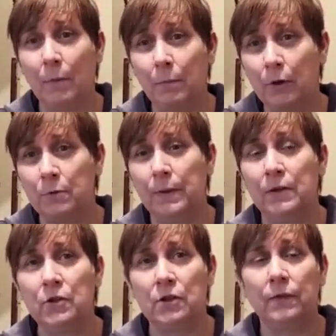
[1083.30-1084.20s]
I post
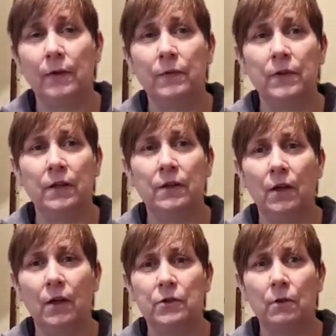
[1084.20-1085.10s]
pictures of everything that I
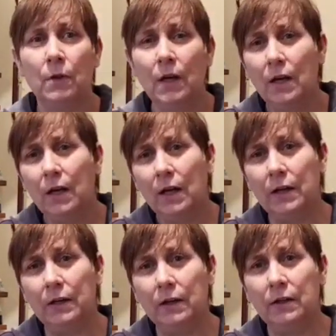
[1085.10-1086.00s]
do.
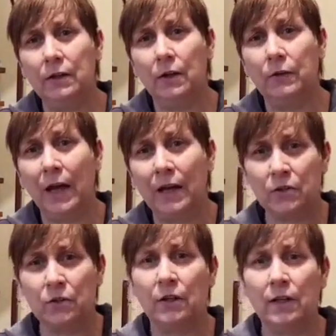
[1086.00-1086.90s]
And, you know, that's
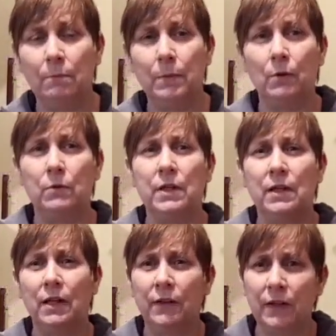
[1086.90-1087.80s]
certainly building.
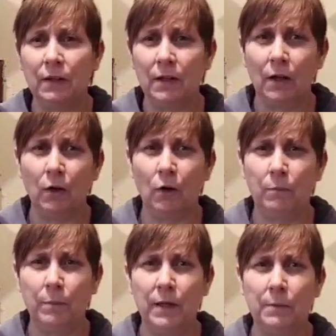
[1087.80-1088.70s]
And I think a lot
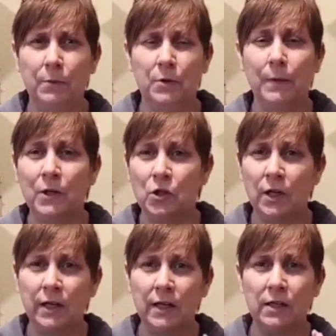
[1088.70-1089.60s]
of people,
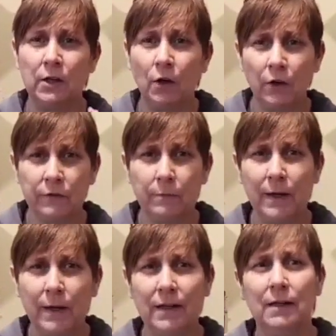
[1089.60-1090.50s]
especially in the knife
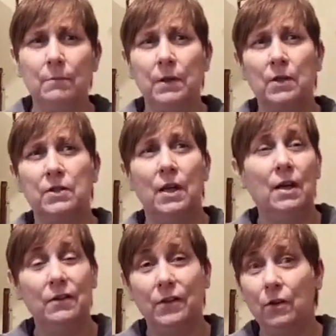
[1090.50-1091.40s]
making, because
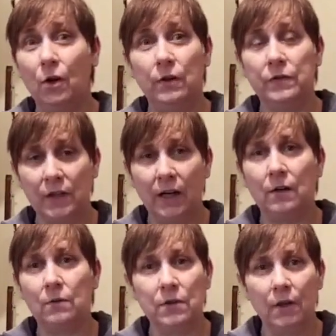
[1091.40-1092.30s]
the knife
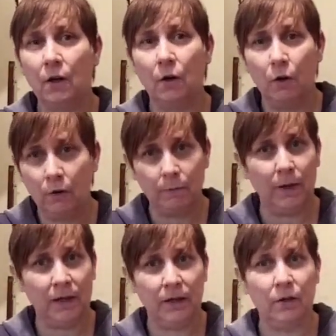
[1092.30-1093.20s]
scales, I love
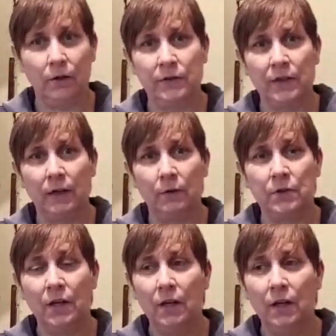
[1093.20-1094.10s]
making knife scales.